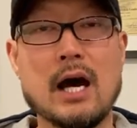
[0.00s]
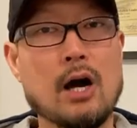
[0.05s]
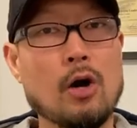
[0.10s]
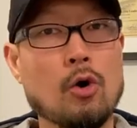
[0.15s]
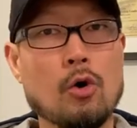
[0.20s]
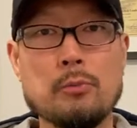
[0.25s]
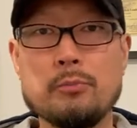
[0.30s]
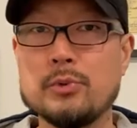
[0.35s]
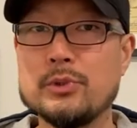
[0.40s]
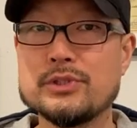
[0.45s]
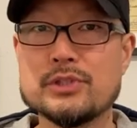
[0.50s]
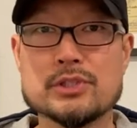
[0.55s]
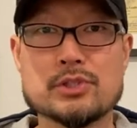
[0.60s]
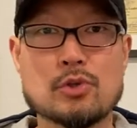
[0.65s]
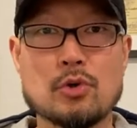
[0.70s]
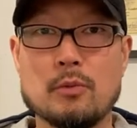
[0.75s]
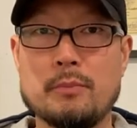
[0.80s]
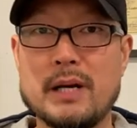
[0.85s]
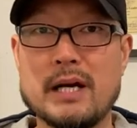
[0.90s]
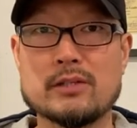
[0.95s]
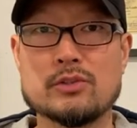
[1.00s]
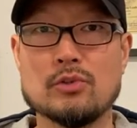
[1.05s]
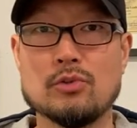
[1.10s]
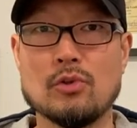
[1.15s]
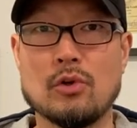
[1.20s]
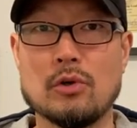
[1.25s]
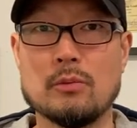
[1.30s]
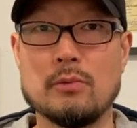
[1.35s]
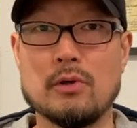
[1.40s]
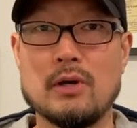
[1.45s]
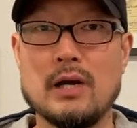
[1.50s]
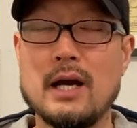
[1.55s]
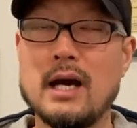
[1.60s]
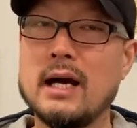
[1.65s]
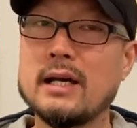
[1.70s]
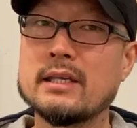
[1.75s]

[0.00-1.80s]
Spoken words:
I hope we just go back to normal.